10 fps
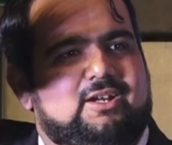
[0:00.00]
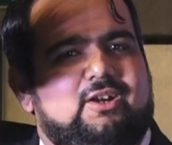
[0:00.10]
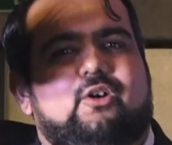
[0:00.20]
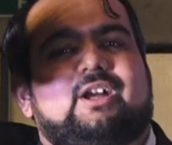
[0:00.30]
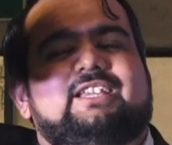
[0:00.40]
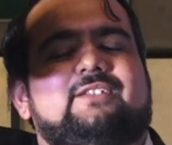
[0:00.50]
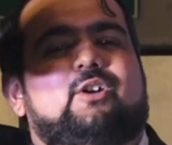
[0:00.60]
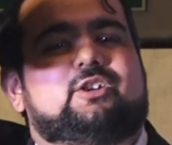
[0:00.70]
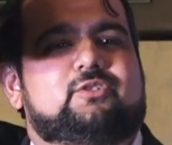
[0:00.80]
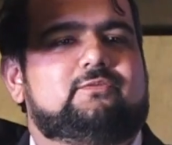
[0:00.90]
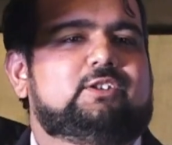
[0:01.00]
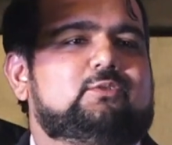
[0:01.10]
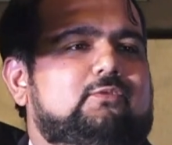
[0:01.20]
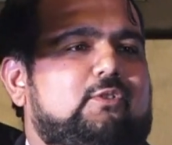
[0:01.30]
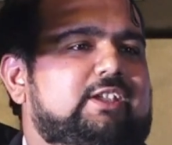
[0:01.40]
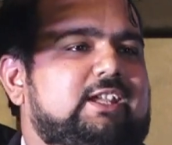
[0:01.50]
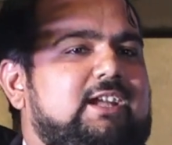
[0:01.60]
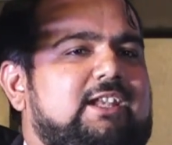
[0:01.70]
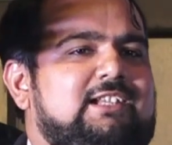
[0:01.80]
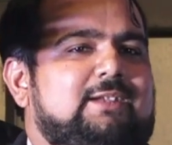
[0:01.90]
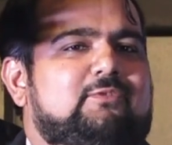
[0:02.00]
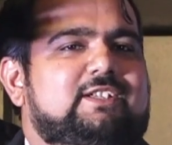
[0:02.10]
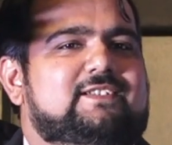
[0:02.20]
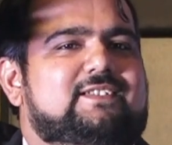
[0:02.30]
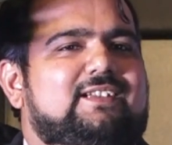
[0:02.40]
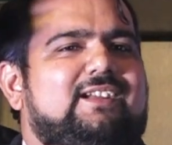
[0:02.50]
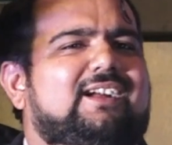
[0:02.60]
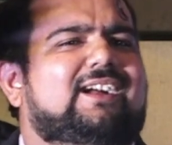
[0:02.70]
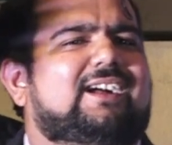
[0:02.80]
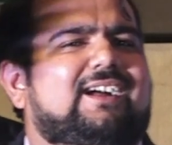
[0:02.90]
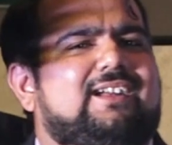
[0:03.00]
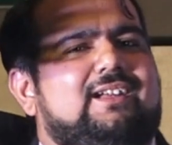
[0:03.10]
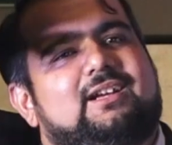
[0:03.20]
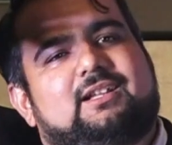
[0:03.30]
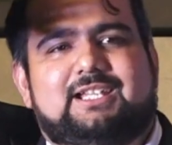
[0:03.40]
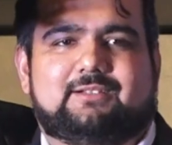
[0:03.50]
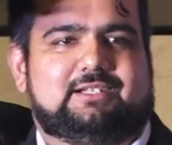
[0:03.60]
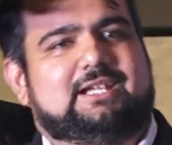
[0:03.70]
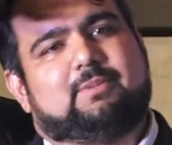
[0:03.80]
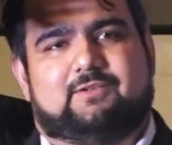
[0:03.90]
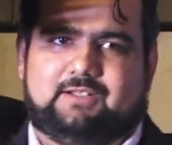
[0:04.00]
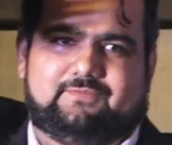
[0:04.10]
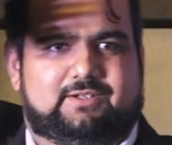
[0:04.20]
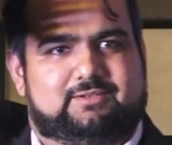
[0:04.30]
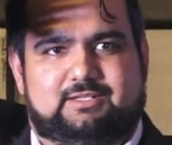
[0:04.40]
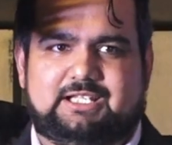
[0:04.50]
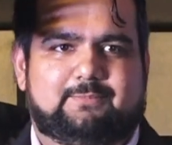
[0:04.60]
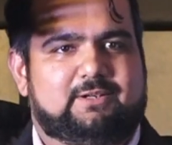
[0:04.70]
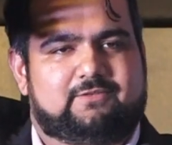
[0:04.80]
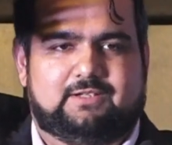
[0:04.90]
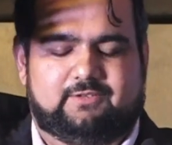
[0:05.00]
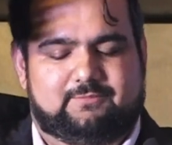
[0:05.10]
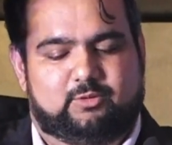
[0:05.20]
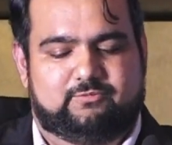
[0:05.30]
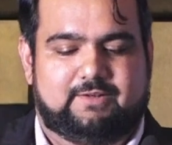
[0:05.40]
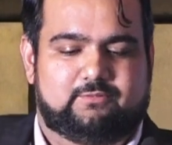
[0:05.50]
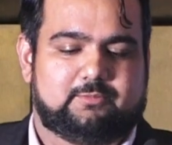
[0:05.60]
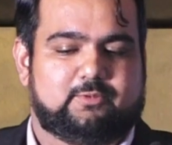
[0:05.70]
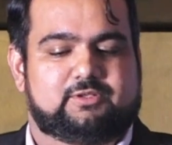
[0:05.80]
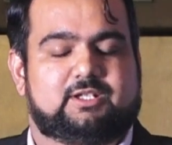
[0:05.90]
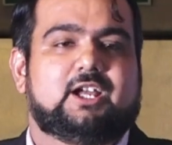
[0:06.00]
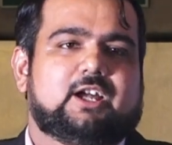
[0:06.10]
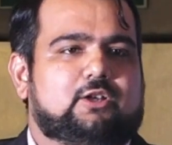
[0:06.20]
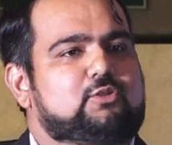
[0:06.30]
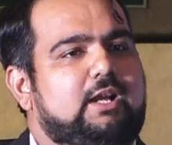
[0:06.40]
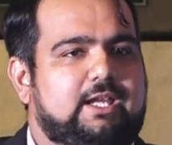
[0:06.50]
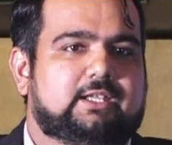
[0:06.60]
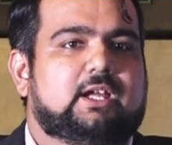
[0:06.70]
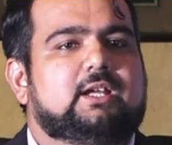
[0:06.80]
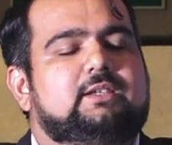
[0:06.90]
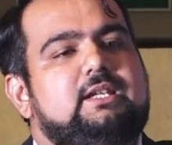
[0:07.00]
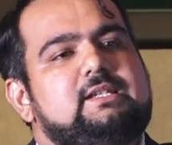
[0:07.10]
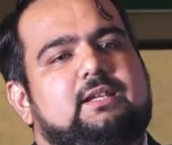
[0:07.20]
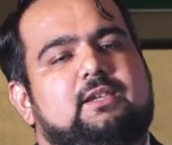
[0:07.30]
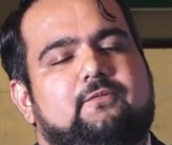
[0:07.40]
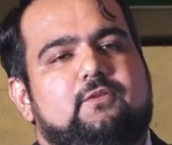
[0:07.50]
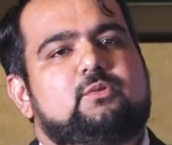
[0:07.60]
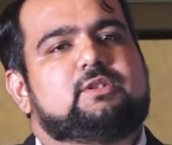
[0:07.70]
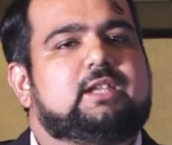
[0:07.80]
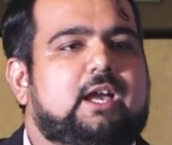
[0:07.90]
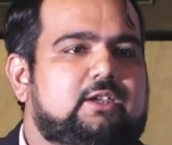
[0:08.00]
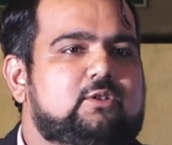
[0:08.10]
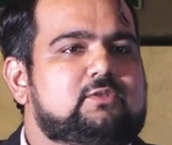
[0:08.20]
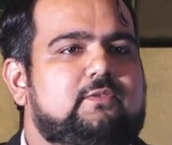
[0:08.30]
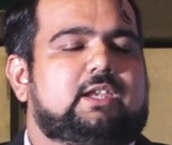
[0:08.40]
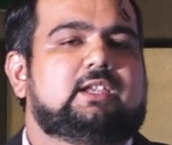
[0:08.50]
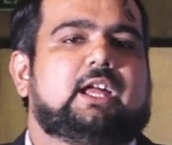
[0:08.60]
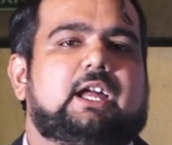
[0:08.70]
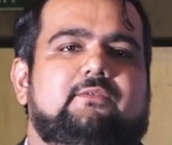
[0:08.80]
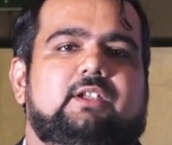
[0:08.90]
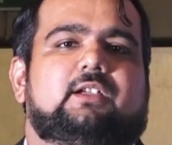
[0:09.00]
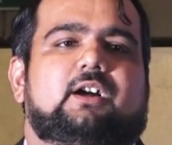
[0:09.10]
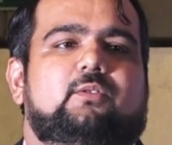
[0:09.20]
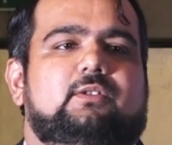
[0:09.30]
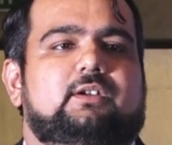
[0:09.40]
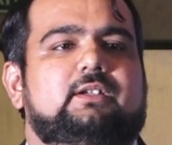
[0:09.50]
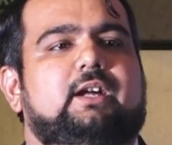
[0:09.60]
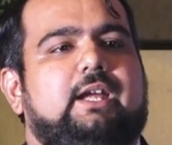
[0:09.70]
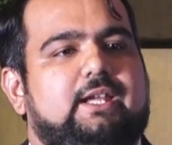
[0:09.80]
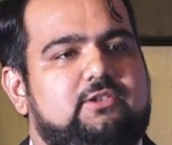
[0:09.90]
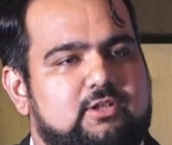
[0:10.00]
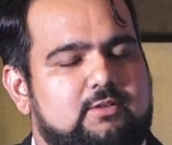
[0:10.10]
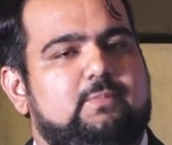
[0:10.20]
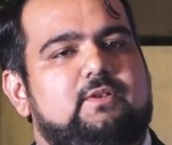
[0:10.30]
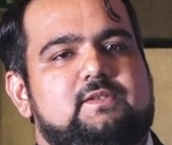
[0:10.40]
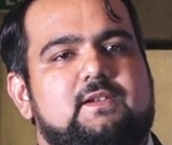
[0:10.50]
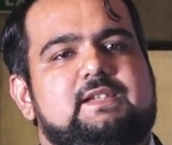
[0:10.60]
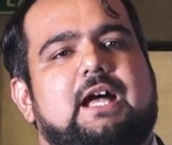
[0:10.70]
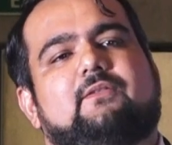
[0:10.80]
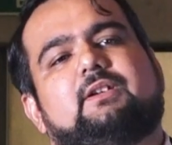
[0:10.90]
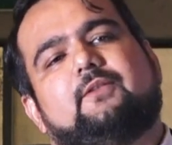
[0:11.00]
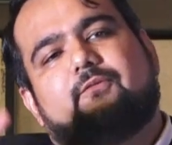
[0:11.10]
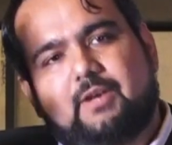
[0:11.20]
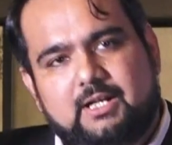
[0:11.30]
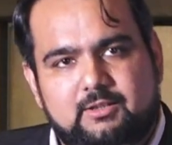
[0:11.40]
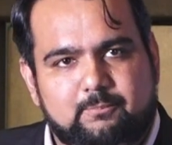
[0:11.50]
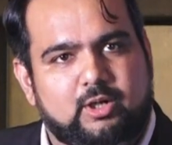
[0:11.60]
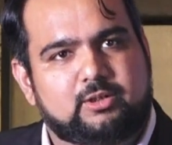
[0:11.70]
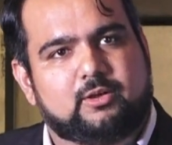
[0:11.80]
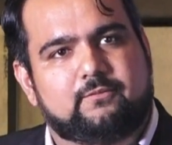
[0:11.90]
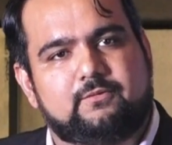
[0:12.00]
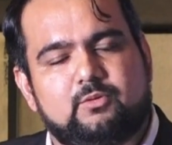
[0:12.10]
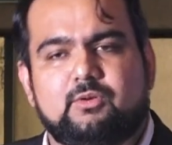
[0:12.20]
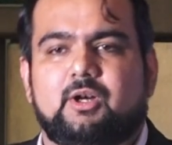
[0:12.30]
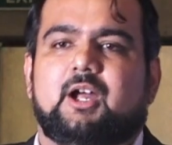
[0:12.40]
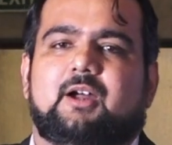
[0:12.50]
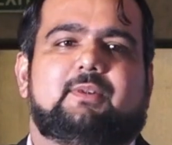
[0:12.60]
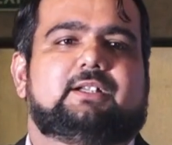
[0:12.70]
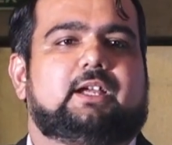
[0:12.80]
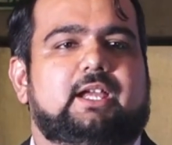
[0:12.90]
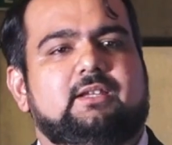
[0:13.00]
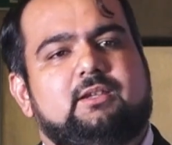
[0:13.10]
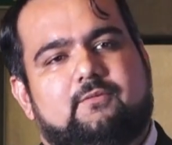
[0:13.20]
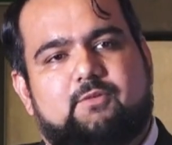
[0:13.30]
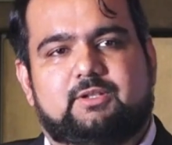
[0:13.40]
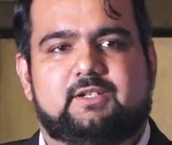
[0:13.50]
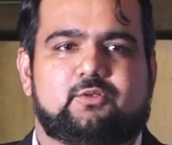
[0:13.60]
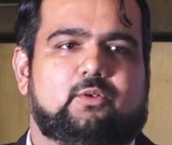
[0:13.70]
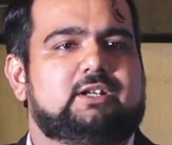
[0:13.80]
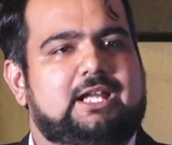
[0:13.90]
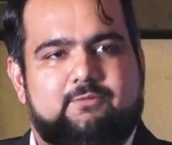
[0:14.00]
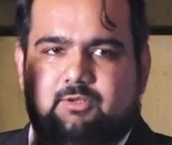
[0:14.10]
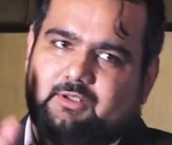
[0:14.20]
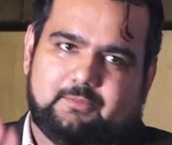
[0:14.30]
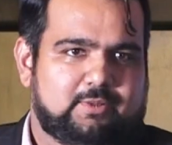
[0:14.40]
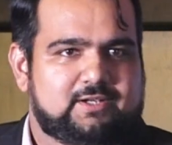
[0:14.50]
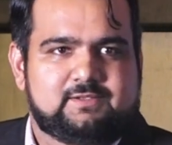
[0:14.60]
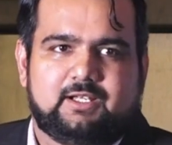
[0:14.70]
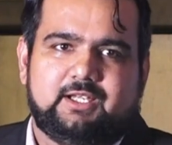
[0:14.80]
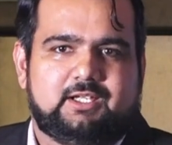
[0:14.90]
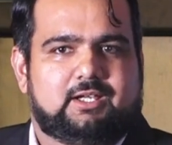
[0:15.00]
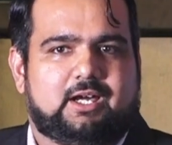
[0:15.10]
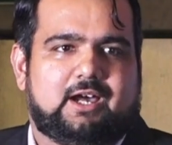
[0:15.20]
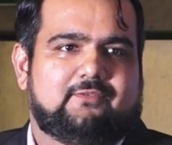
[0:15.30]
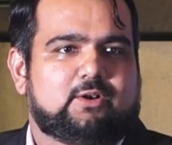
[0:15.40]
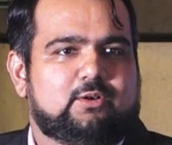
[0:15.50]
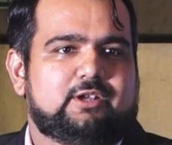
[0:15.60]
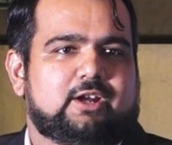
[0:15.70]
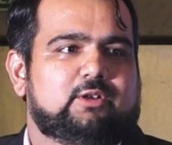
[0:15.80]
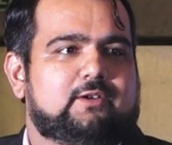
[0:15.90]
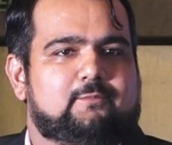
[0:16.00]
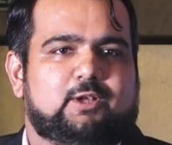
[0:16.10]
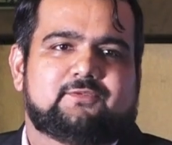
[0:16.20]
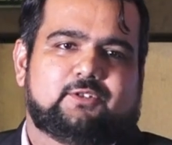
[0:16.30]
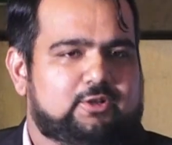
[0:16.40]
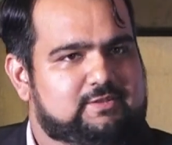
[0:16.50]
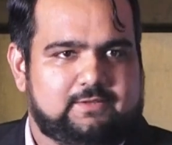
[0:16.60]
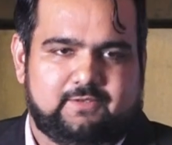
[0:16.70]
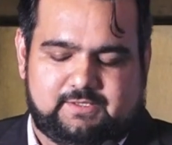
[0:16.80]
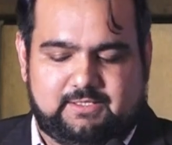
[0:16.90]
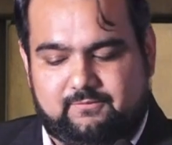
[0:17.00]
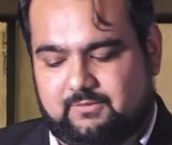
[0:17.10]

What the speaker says: Okay, then what should we do for the unclaimed wages? Labor welfare board, we have to deposit. So again, these are the few scenarios wherein I have encountered the HR personals have a different point of view. But again, for this cohort, I would personally have a good round of applause for yourself itself.